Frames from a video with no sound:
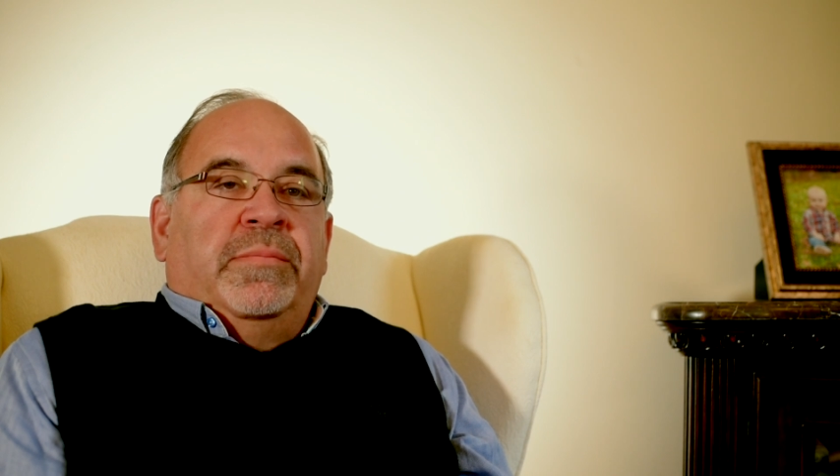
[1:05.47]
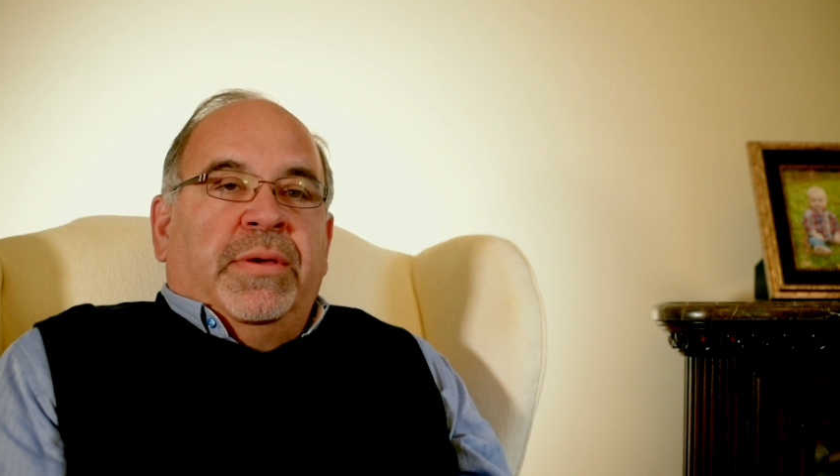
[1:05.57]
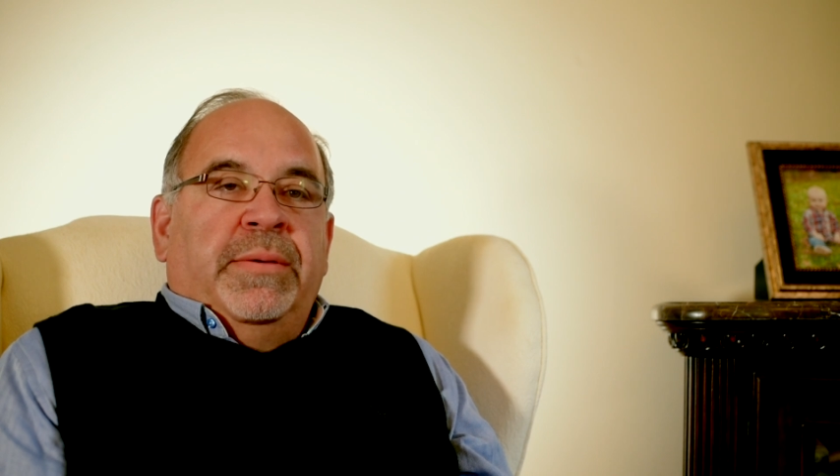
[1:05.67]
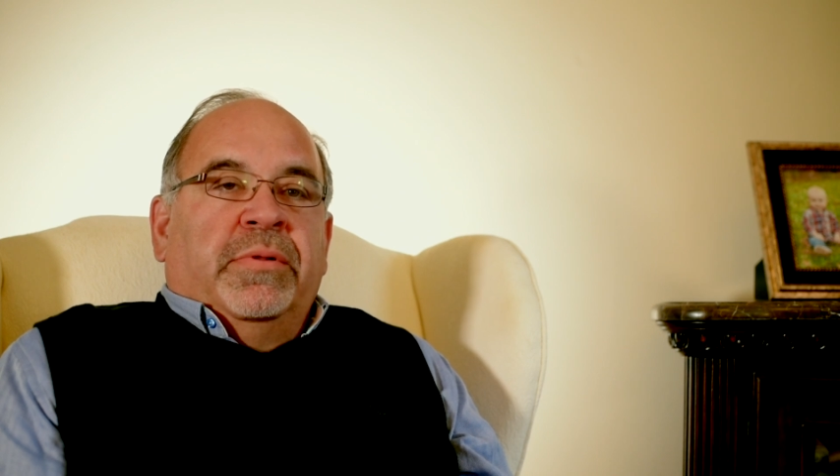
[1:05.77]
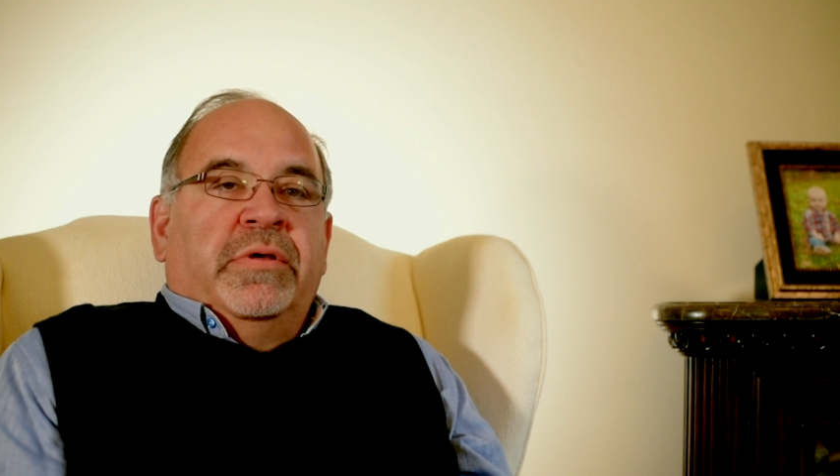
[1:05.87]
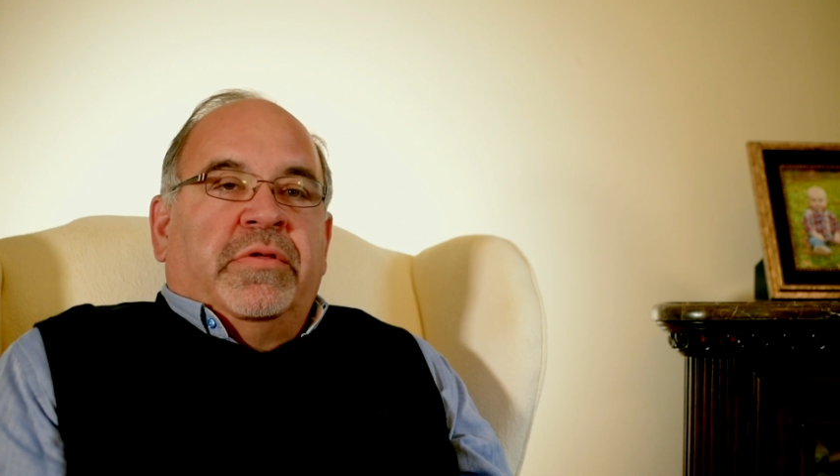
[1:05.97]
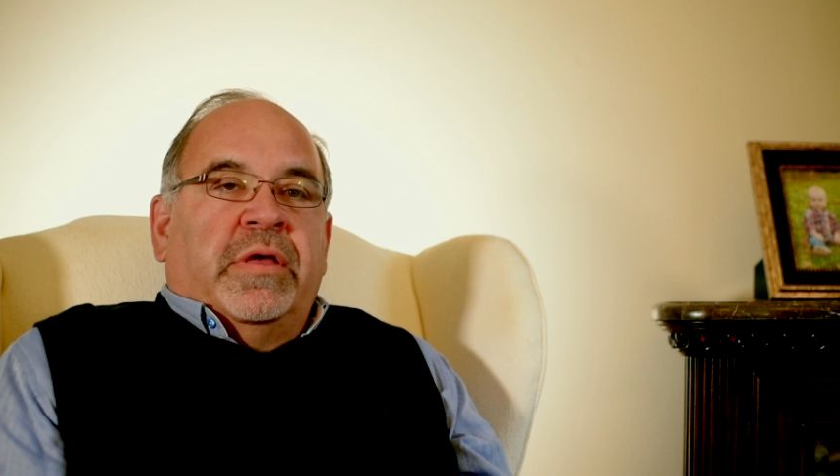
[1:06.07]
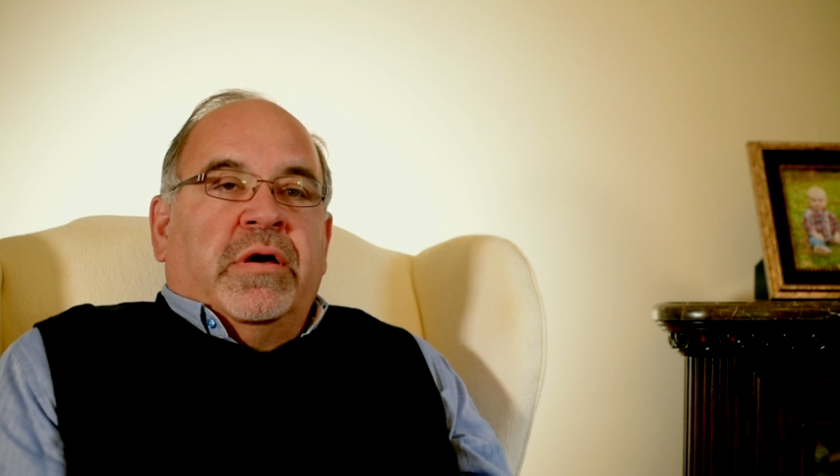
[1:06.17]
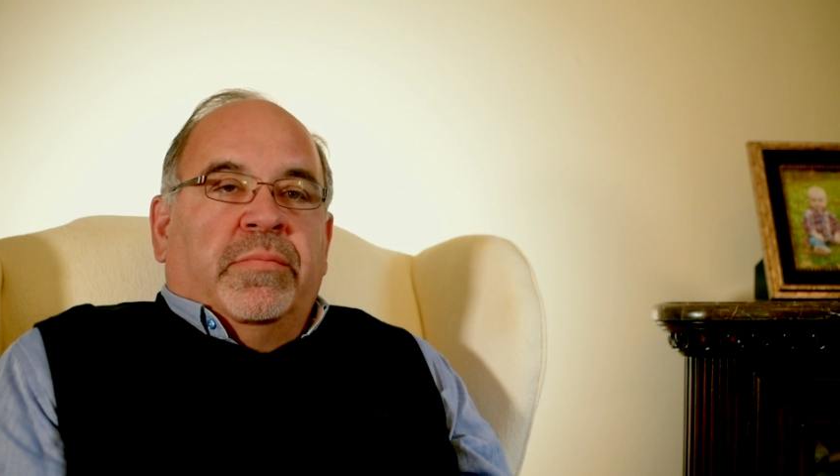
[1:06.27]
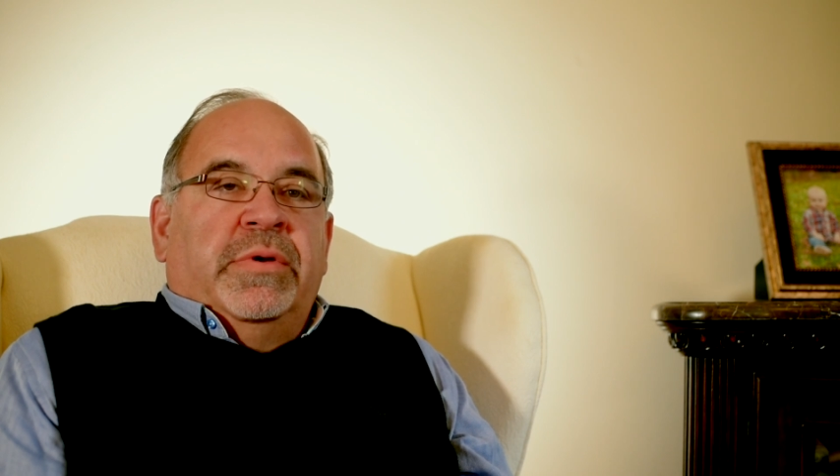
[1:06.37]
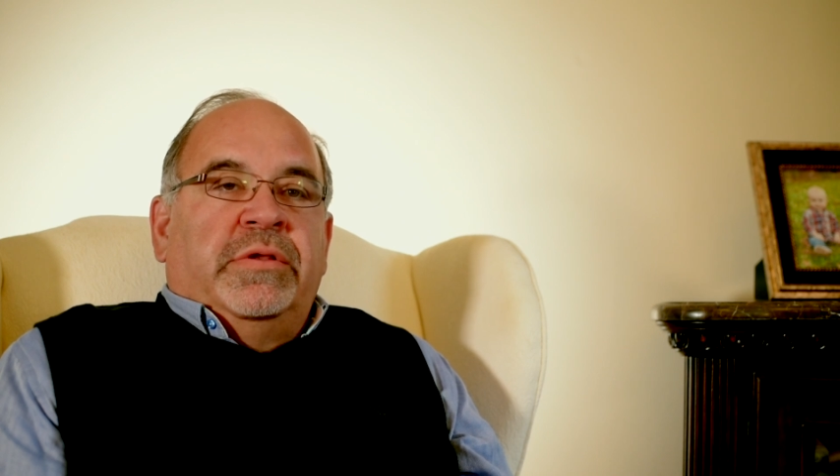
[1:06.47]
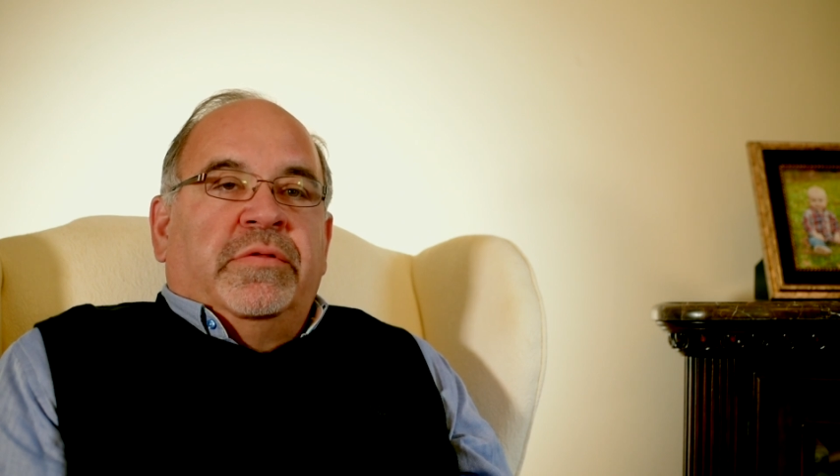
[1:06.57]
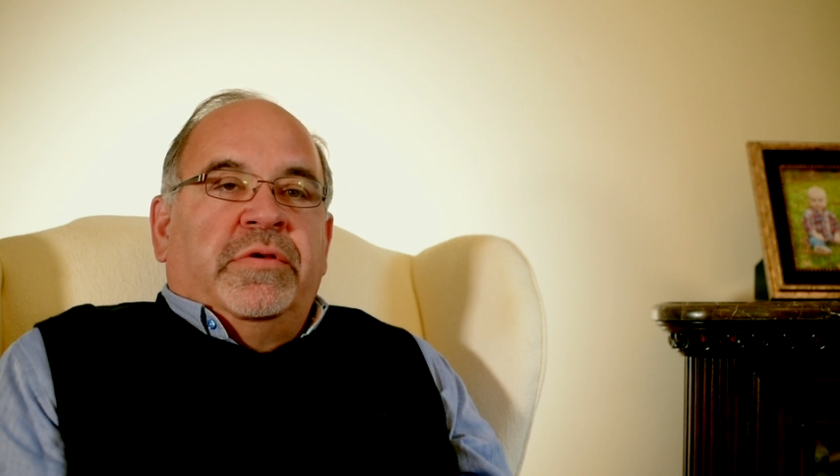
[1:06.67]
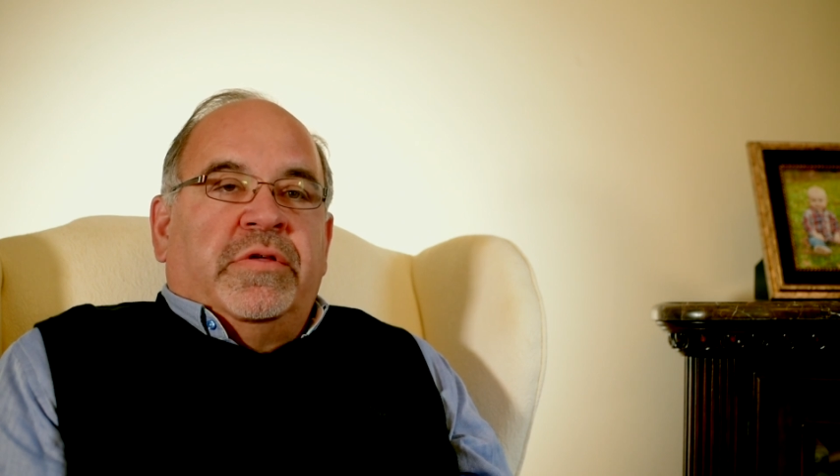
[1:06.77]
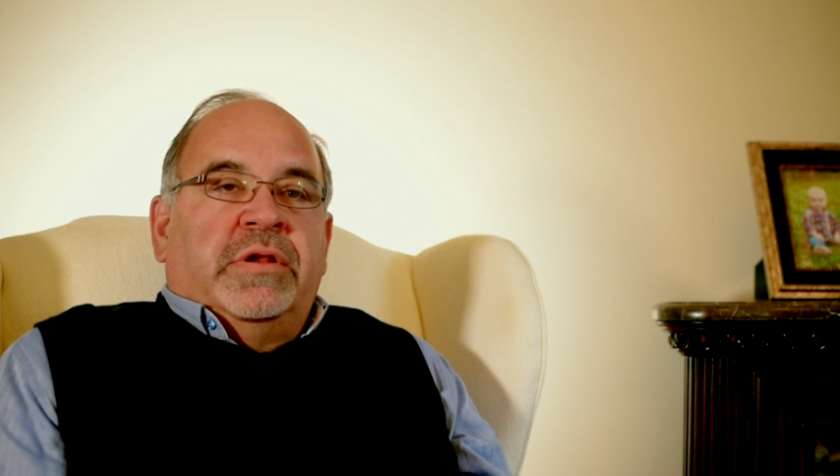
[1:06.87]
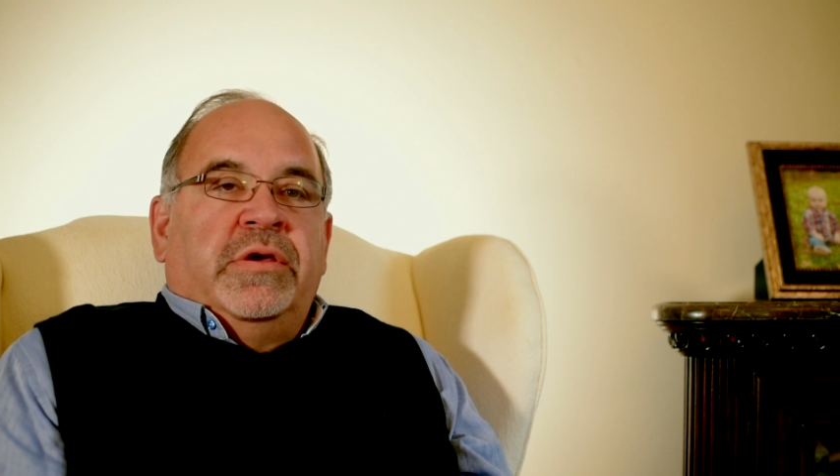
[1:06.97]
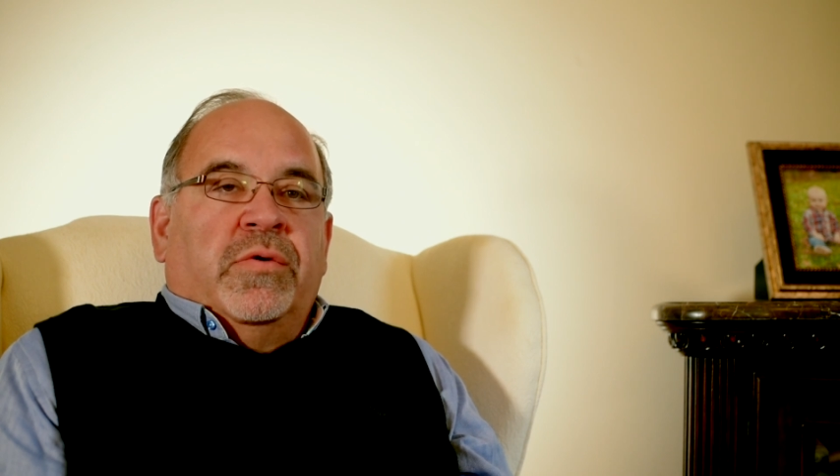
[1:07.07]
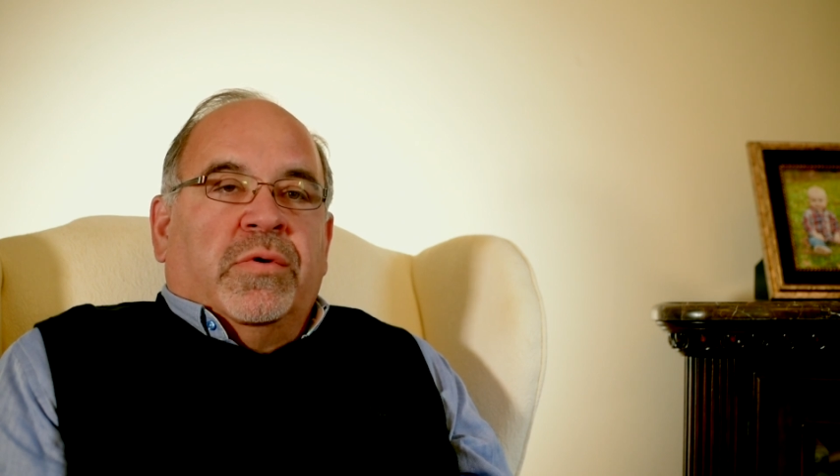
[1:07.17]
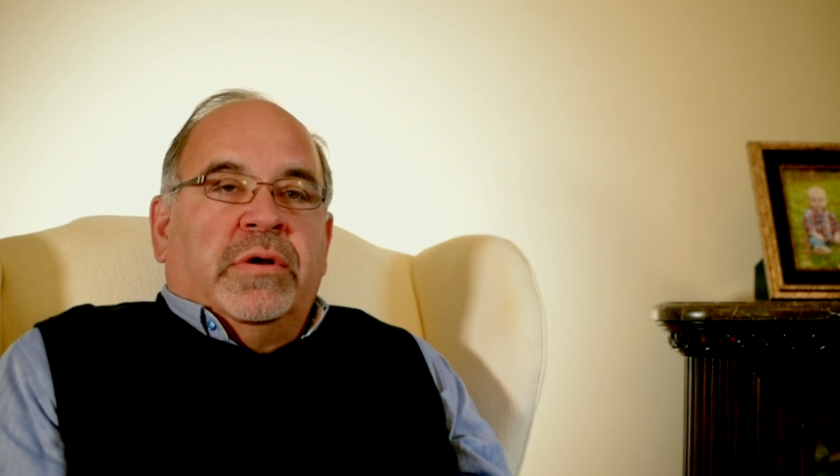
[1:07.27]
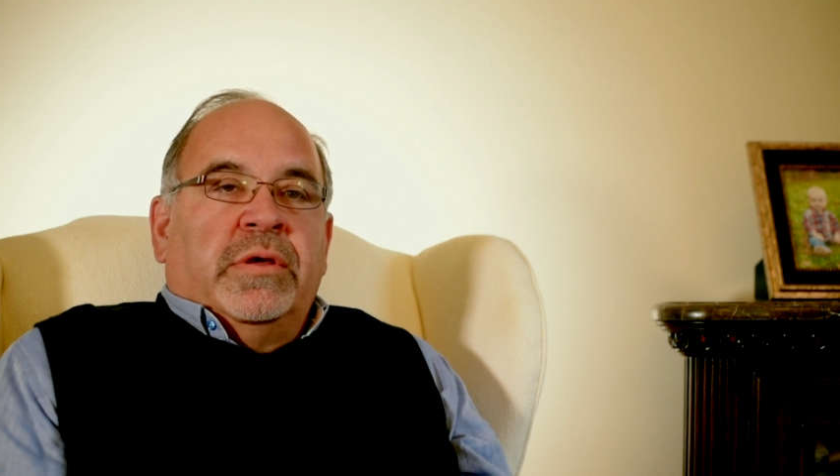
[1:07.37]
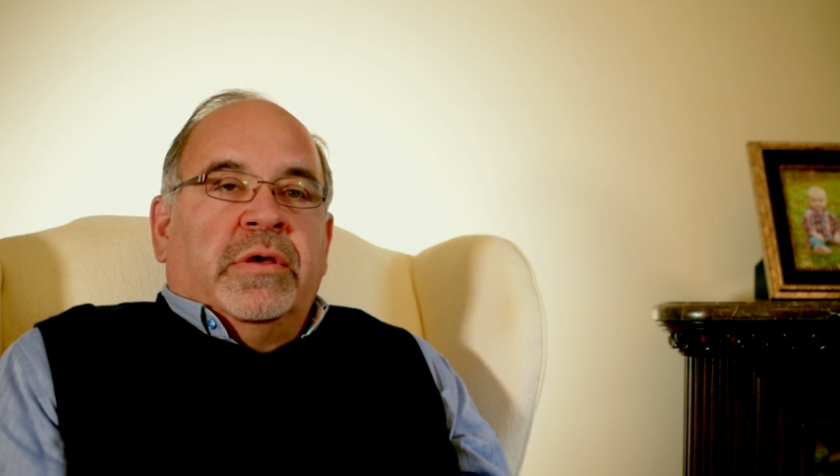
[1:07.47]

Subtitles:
people as they come into the city court,